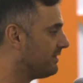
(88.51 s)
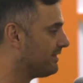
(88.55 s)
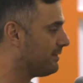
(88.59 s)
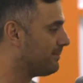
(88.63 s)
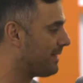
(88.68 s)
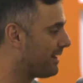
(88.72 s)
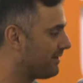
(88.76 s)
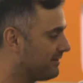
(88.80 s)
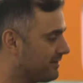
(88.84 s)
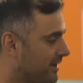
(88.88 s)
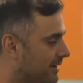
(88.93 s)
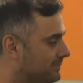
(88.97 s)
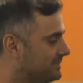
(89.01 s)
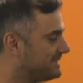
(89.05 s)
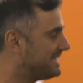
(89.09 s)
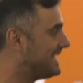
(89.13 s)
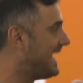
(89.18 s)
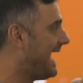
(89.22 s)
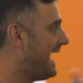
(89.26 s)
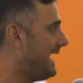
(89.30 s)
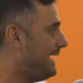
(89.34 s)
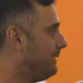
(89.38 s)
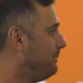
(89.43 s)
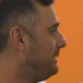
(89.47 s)
the amount of times
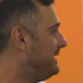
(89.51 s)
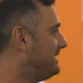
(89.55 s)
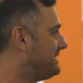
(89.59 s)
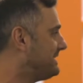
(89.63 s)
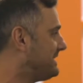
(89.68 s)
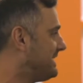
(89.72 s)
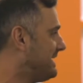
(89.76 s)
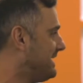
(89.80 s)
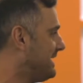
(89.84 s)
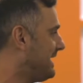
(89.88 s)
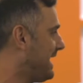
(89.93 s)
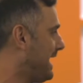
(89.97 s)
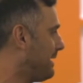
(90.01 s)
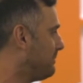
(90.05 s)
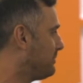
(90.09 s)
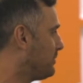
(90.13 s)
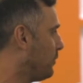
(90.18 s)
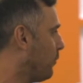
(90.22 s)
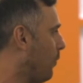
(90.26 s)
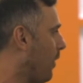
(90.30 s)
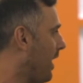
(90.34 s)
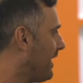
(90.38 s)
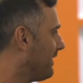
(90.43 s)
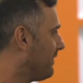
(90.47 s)
the ABC came
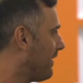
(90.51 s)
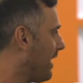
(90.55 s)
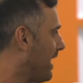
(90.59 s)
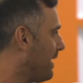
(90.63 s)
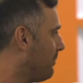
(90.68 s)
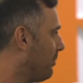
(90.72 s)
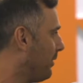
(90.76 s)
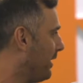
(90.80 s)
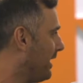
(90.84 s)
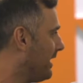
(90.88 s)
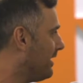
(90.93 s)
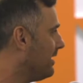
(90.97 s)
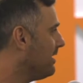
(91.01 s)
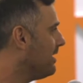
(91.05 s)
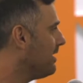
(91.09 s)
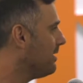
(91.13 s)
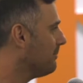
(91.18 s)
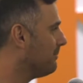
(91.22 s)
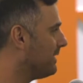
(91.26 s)
to Wine Library